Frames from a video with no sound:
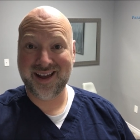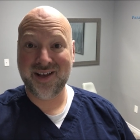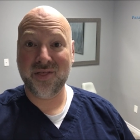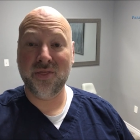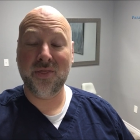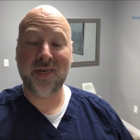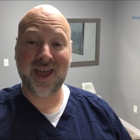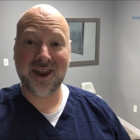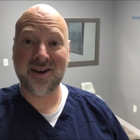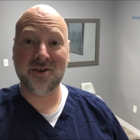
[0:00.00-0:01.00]

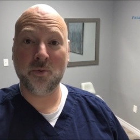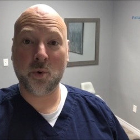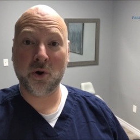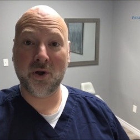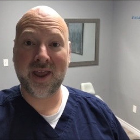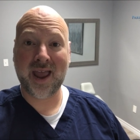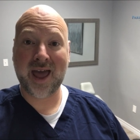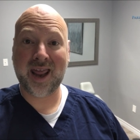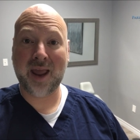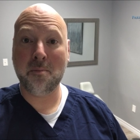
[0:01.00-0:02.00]
then we're looking
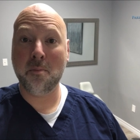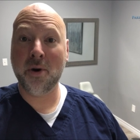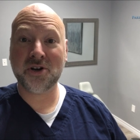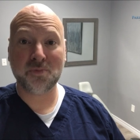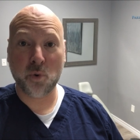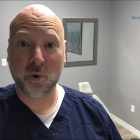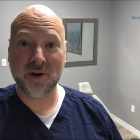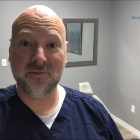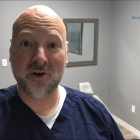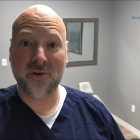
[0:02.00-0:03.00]
at a much more
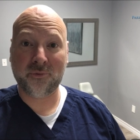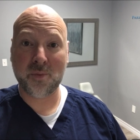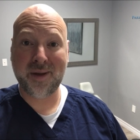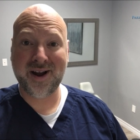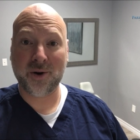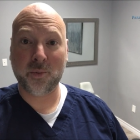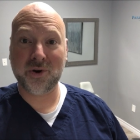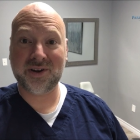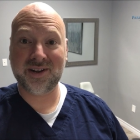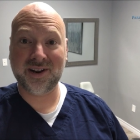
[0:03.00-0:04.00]
involved repair.
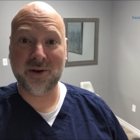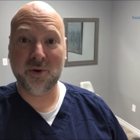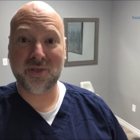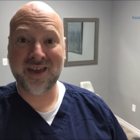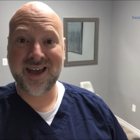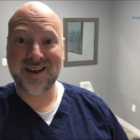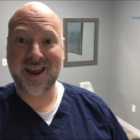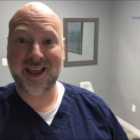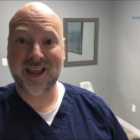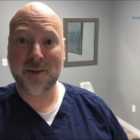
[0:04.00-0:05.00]
We're dealing with
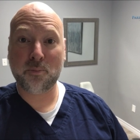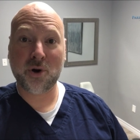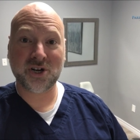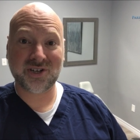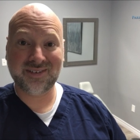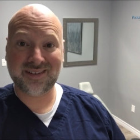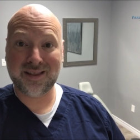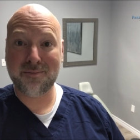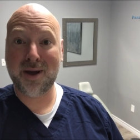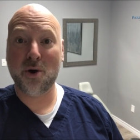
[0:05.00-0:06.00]
taking impressions in
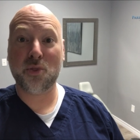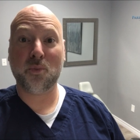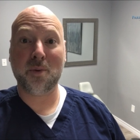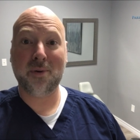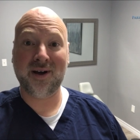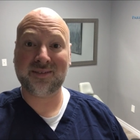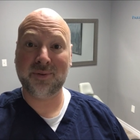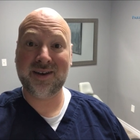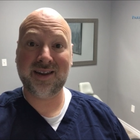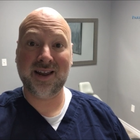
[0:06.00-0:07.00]
the mouth. We're
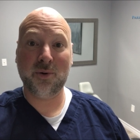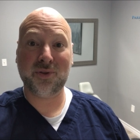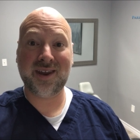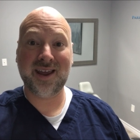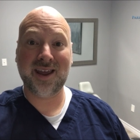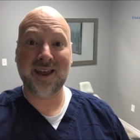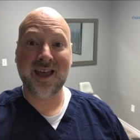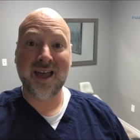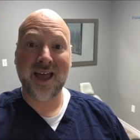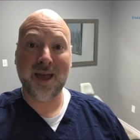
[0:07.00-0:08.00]
possibly dealing with taking
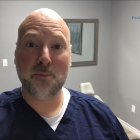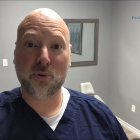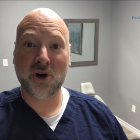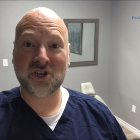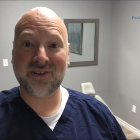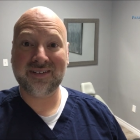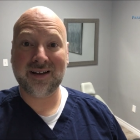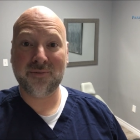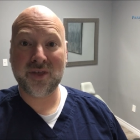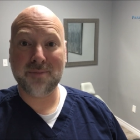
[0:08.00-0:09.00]
impressions
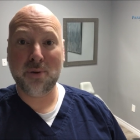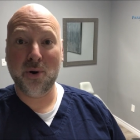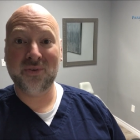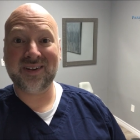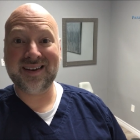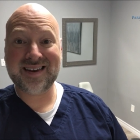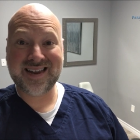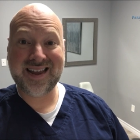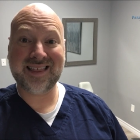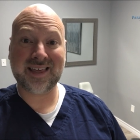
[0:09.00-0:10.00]
of the opposing
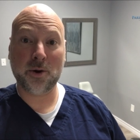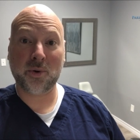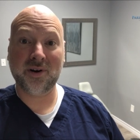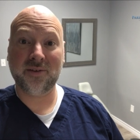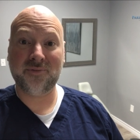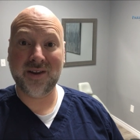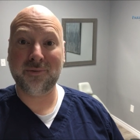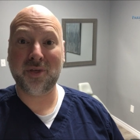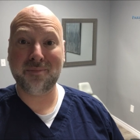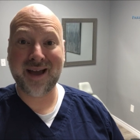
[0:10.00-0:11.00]
teeth in order to fit
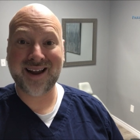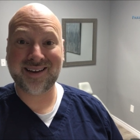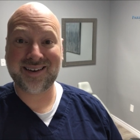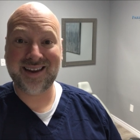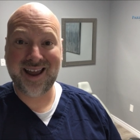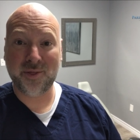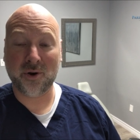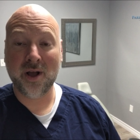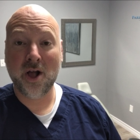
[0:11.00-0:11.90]
everything back together.